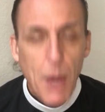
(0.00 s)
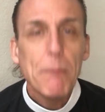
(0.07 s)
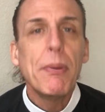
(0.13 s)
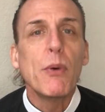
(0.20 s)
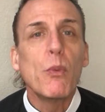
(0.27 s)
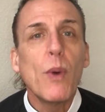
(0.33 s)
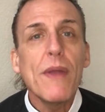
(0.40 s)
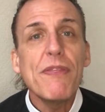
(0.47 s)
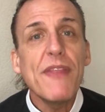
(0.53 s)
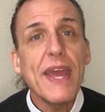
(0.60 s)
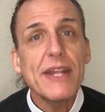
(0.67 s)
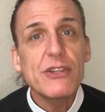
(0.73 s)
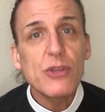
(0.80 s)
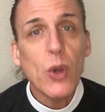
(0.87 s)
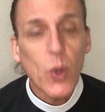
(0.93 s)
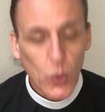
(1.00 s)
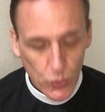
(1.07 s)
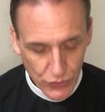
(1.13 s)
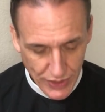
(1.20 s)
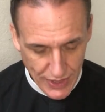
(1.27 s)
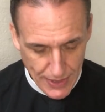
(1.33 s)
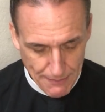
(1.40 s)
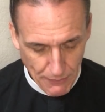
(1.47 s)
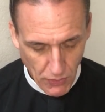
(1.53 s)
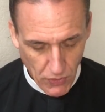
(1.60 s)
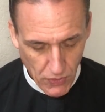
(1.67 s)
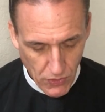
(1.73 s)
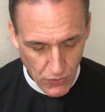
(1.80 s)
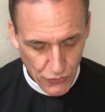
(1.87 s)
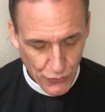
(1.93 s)
But when they told him
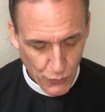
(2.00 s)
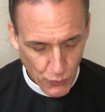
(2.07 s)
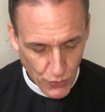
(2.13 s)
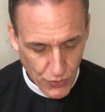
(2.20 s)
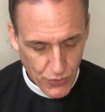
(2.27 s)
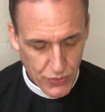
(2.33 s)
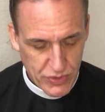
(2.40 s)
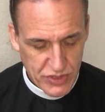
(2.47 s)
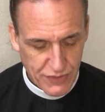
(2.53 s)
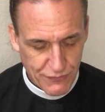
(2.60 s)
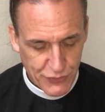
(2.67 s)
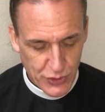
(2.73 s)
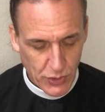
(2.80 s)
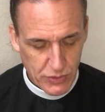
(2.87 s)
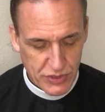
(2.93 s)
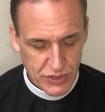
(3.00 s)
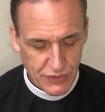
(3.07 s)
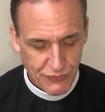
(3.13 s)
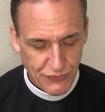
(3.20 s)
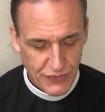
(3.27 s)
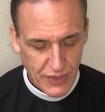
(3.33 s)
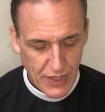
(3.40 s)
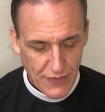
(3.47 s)
all the words of Joseph